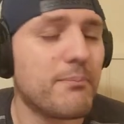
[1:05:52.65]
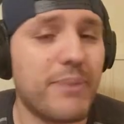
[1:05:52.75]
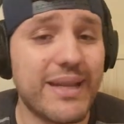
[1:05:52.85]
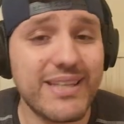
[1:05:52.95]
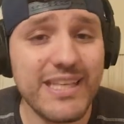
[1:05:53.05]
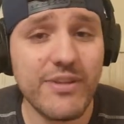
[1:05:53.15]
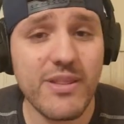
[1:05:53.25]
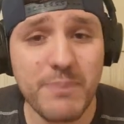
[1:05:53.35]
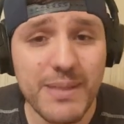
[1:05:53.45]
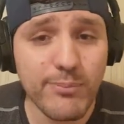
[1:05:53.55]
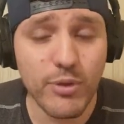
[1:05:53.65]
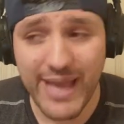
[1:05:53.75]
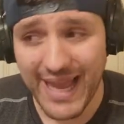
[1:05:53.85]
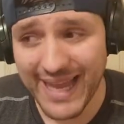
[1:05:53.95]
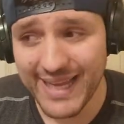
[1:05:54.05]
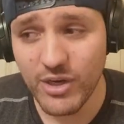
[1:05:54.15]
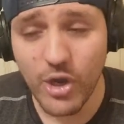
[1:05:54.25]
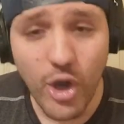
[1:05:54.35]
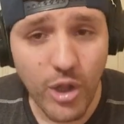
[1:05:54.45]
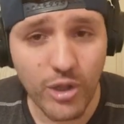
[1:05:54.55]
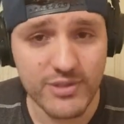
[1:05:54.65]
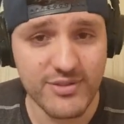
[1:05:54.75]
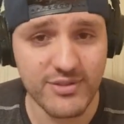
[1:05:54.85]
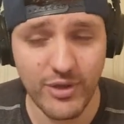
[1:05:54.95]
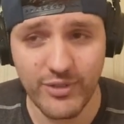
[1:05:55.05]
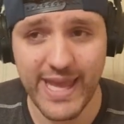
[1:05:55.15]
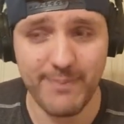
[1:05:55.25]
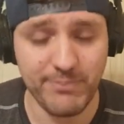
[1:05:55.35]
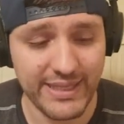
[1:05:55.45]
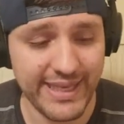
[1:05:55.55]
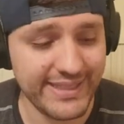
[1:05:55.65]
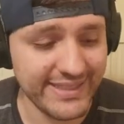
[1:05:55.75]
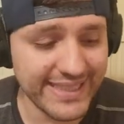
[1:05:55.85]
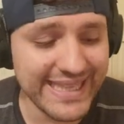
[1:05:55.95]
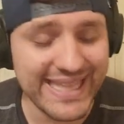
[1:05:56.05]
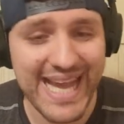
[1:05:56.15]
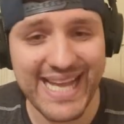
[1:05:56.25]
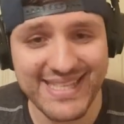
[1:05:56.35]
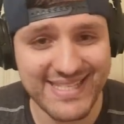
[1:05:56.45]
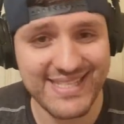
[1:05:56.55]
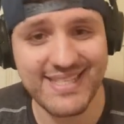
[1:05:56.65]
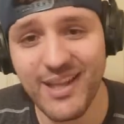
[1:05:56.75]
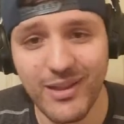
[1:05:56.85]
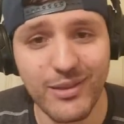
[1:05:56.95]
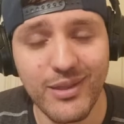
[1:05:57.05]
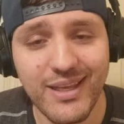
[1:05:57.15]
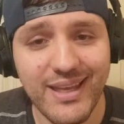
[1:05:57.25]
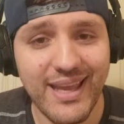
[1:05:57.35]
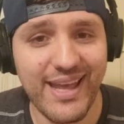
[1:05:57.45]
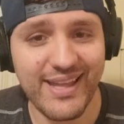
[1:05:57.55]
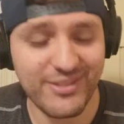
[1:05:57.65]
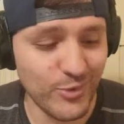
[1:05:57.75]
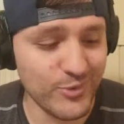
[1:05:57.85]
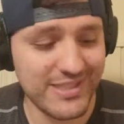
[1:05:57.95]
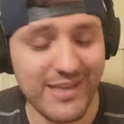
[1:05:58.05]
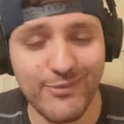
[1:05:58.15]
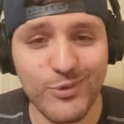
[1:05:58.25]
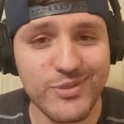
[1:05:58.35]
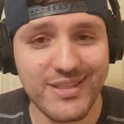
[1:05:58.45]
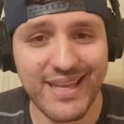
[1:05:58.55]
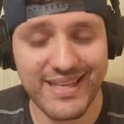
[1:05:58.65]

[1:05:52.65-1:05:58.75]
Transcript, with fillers: But even the people that had calls on that play did not sell at those levels.